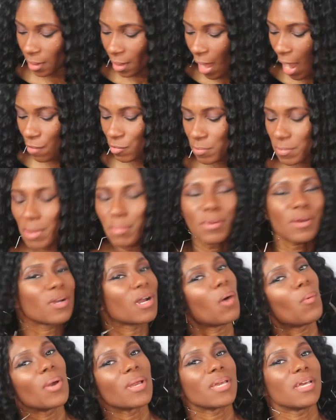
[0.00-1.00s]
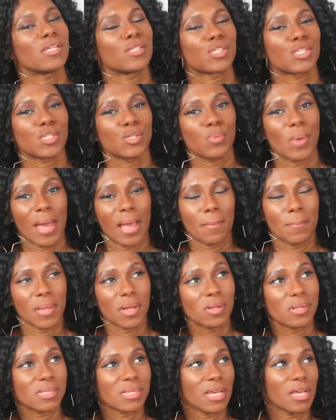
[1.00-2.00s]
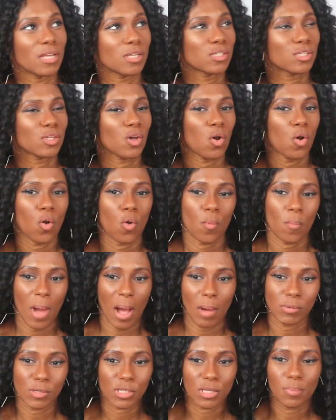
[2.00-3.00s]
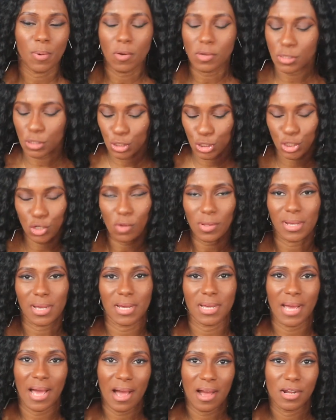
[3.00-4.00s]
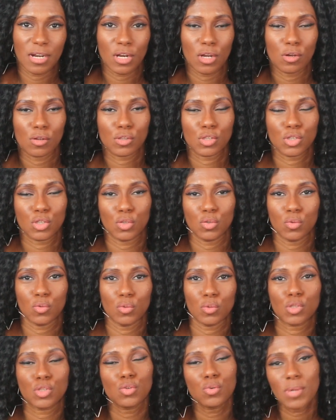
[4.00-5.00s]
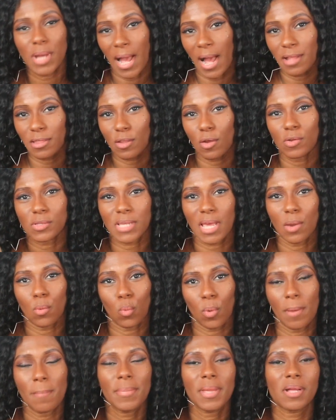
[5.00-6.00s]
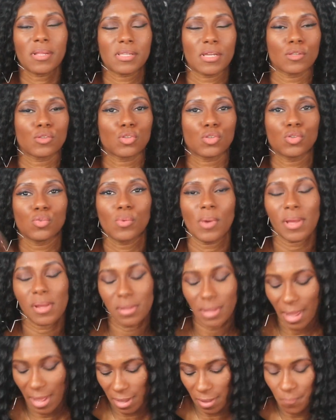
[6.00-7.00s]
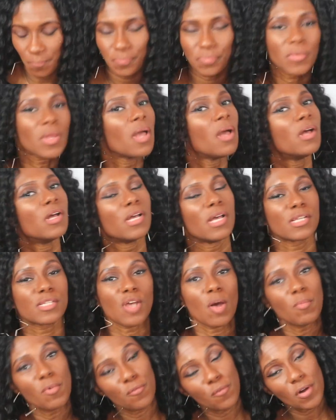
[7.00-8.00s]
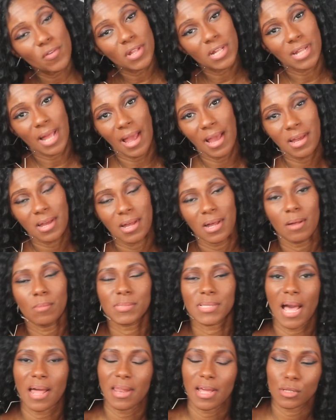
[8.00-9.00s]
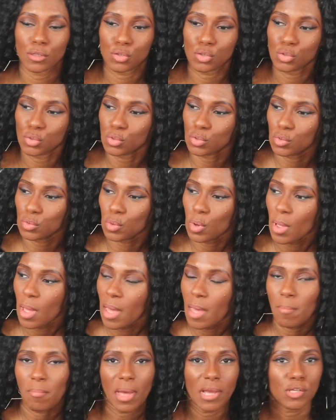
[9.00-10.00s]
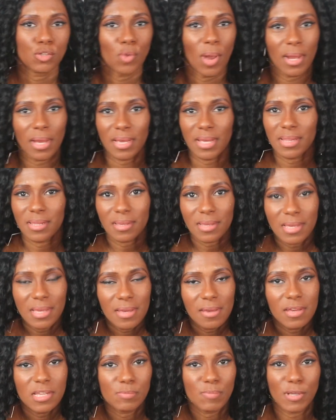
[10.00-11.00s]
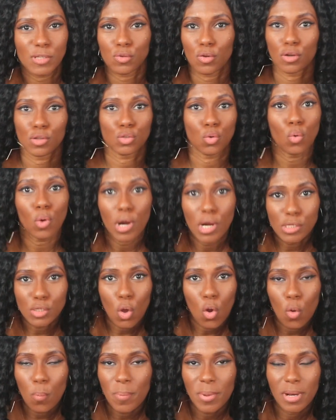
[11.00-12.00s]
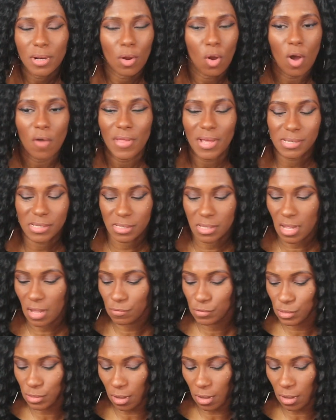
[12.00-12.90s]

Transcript: I remember going into a building. So I was supposed to show like two condos in one building to a client. And so before the client comes, I like to make sure I can get the keys, make sure the door is open and all that stuff.